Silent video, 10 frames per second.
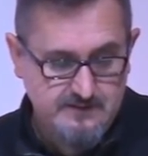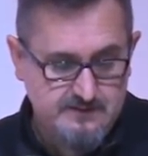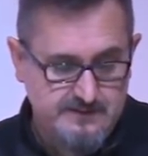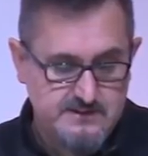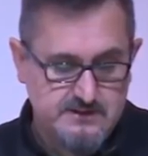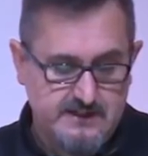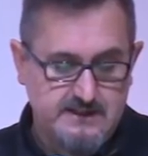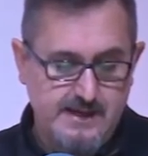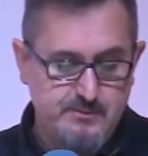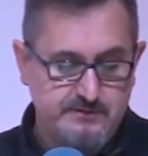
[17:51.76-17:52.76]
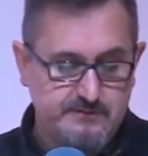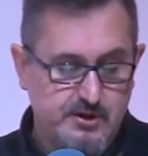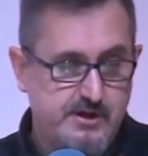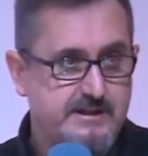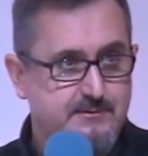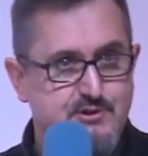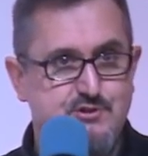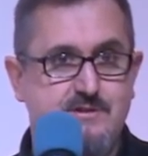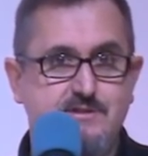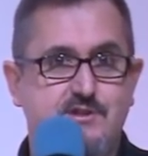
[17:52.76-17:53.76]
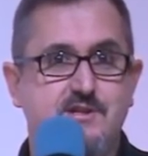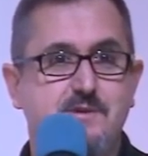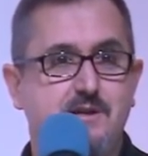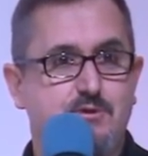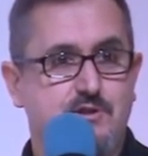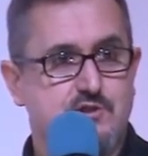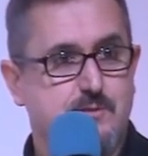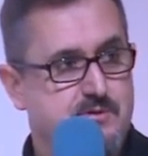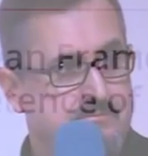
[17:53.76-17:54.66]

things like collaborative learning, which there's going to be a workshop on